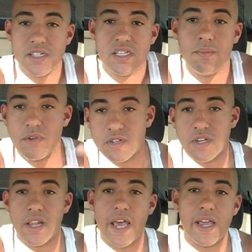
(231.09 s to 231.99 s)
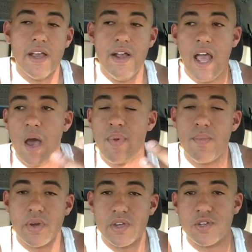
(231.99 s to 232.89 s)
It's similar to like how
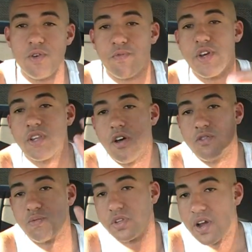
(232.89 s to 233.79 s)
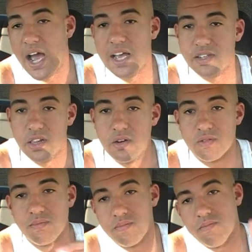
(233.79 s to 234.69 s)
people can shoot free throws with their eyes closed.